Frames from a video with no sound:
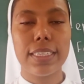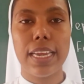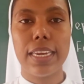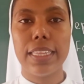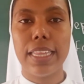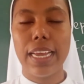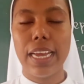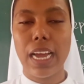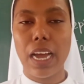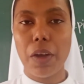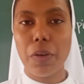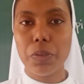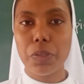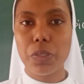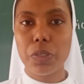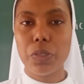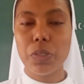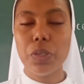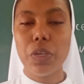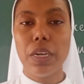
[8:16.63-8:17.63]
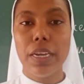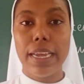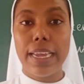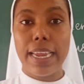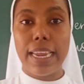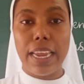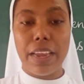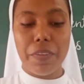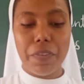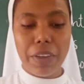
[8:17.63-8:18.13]
and they have to
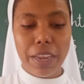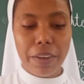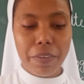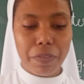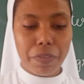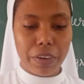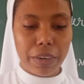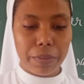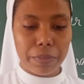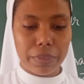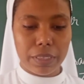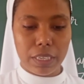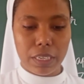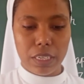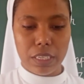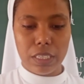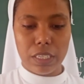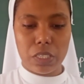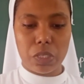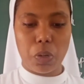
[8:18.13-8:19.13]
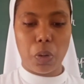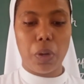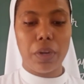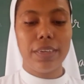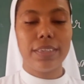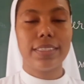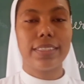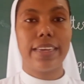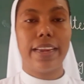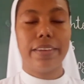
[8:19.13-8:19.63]
away from the
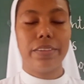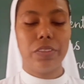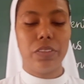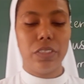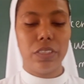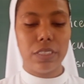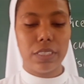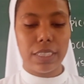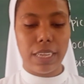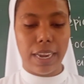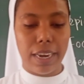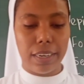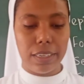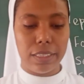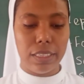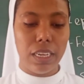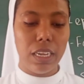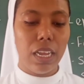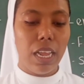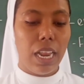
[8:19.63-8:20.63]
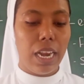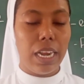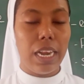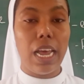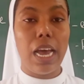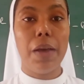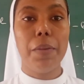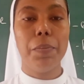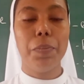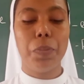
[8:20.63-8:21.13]
solid structures and the
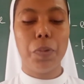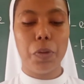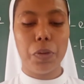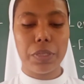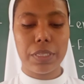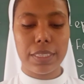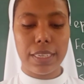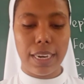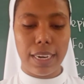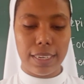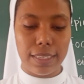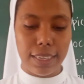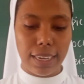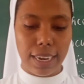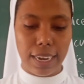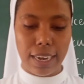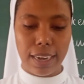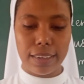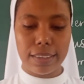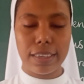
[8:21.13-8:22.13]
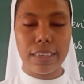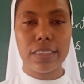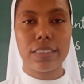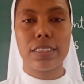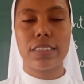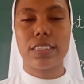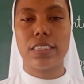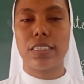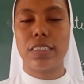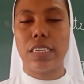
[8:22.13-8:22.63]
lamp posts and the
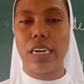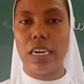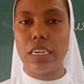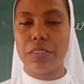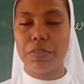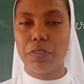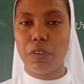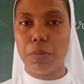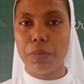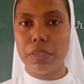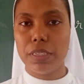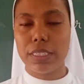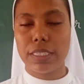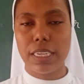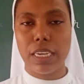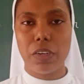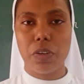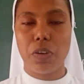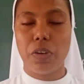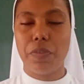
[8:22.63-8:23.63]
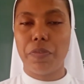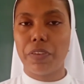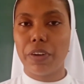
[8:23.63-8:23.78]
electric transformers and all.